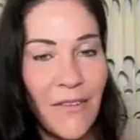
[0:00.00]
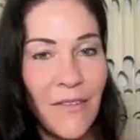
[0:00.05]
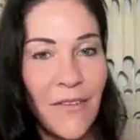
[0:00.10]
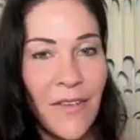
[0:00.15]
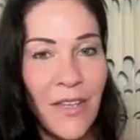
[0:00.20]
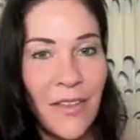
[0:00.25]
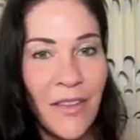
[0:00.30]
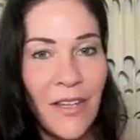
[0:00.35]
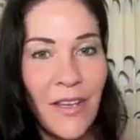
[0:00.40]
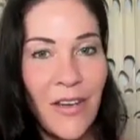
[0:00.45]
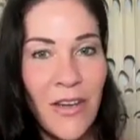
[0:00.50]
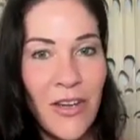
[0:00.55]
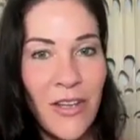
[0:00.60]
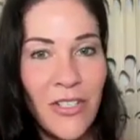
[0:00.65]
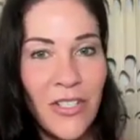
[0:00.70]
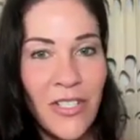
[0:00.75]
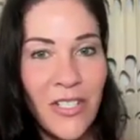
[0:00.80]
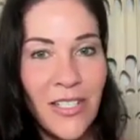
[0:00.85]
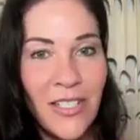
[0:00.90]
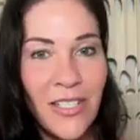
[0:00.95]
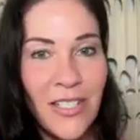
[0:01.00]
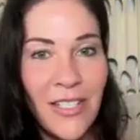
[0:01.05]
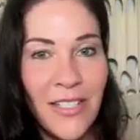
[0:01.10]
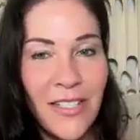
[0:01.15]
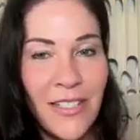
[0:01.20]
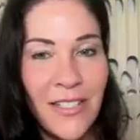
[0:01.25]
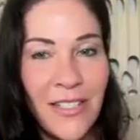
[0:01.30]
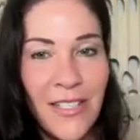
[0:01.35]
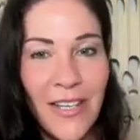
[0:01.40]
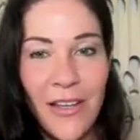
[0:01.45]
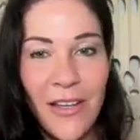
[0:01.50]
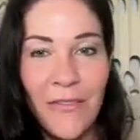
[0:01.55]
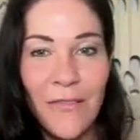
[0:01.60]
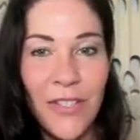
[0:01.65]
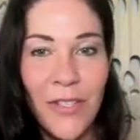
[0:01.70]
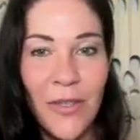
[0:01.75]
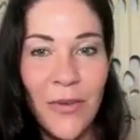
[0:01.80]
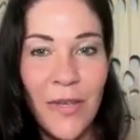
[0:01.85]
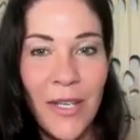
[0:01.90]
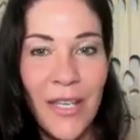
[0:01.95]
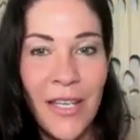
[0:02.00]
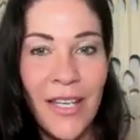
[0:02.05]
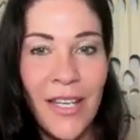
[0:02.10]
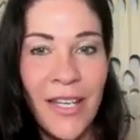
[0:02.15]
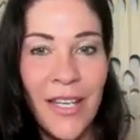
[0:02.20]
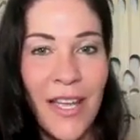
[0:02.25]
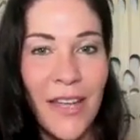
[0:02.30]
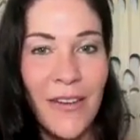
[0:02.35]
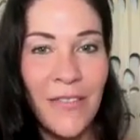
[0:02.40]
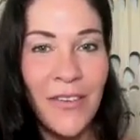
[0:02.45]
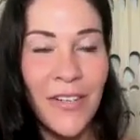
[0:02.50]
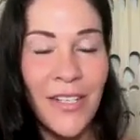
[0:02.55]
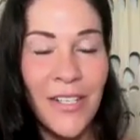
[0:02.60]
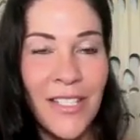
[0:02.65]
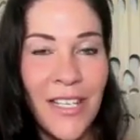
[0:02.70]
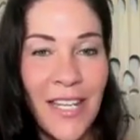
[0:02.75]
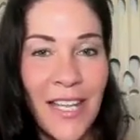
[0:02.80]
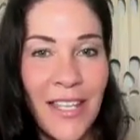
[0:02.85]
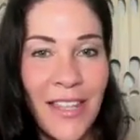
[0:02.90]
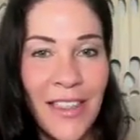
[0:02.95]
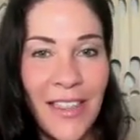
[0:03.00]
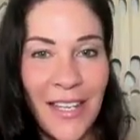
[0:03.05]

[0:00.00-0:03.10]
feel the consciousness of doing everyday